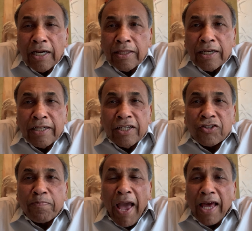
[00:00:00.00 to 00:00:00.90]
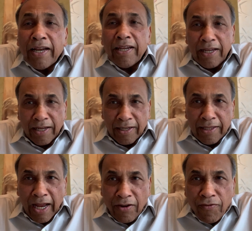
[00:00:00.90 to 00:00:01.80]
The disparity
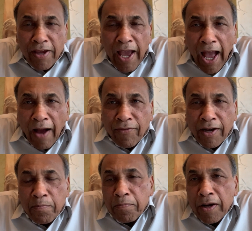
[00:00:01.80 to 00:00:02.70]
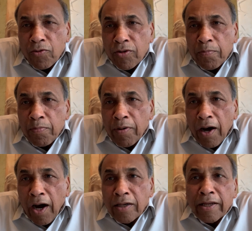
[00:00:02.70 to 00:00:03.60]
that we have compared to the
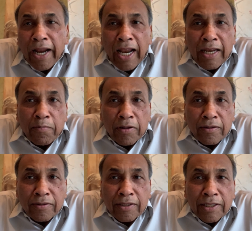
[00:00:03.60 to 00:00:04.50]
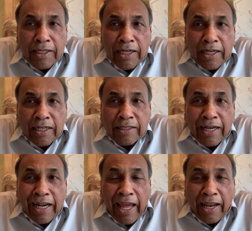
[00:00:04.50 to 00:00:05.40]
other animals is
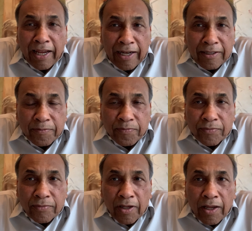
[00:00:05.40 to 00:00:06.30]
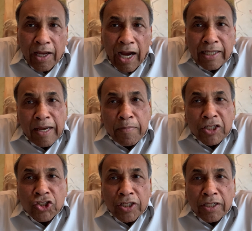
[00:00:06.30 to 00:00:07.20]
glaring. As I
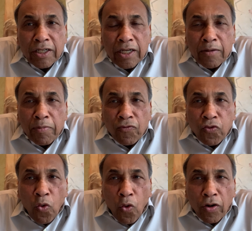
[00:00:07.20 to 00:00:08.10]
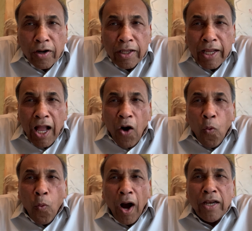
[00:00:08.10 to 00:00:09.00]
mentioned it in before,
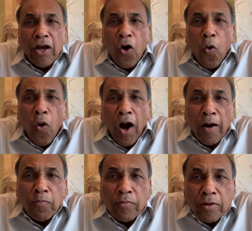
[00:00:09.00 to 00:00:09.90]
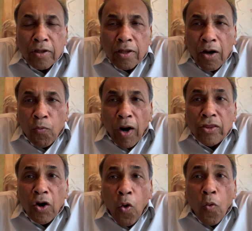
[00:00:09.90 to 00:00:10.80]
one ovum
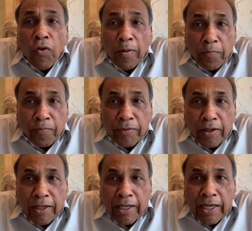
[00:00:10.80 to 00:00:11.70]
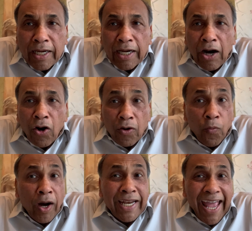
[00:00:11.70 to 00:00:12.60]
or
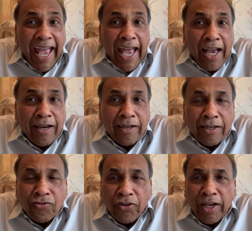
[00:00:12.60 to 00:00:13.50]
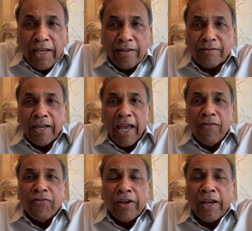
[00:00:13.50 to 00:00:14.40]
one egg is released
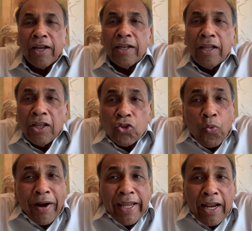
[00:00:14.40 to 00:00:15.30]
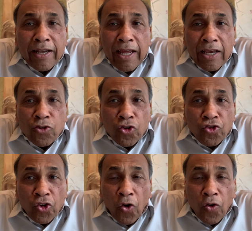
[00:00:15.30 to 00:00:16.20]
every 28 days or
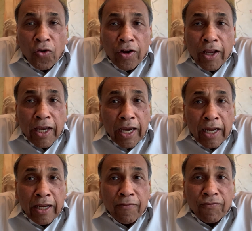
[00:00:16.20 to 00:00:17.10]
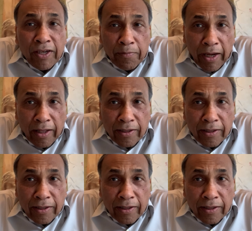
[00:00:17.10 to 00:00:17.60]
so in a female.